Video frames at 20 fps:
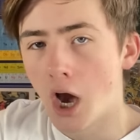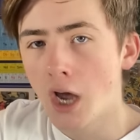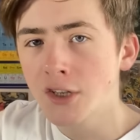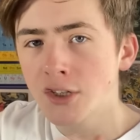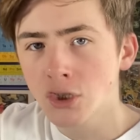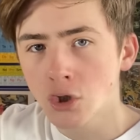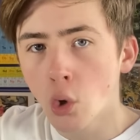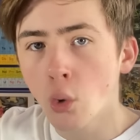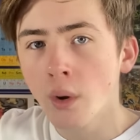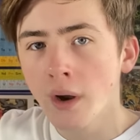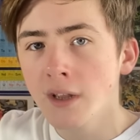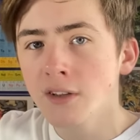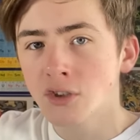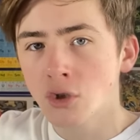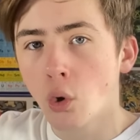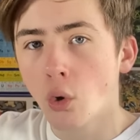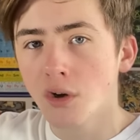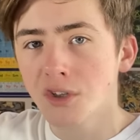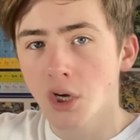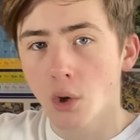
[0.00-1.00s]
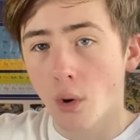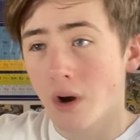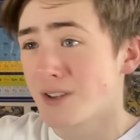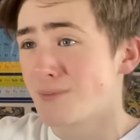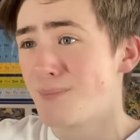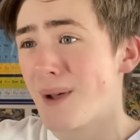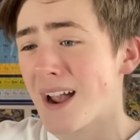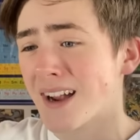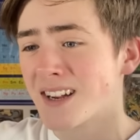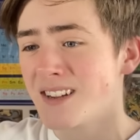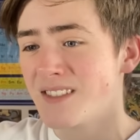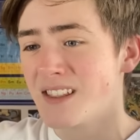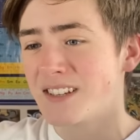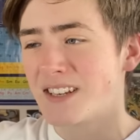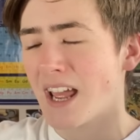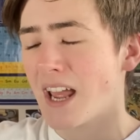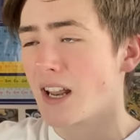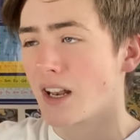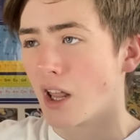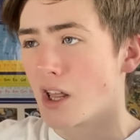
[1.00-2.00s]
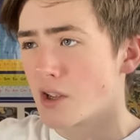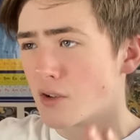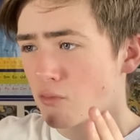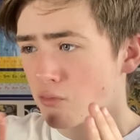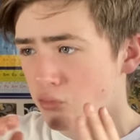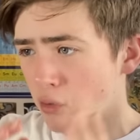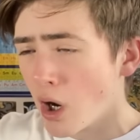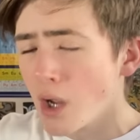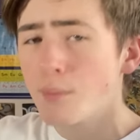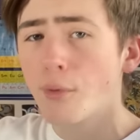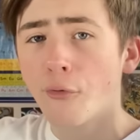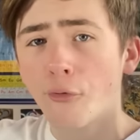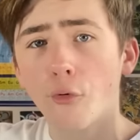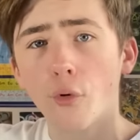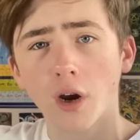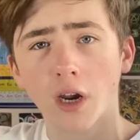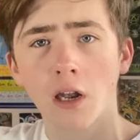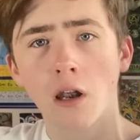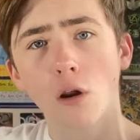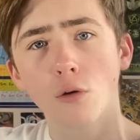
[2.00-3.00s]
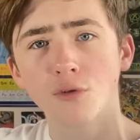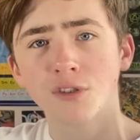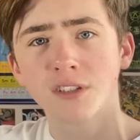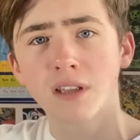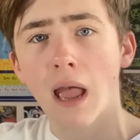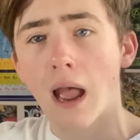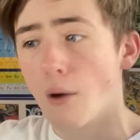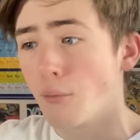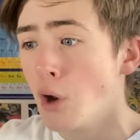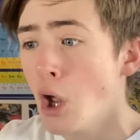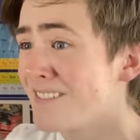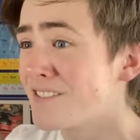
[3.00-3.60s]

I saw it in Toys R Us back in the day, like right before it closed down,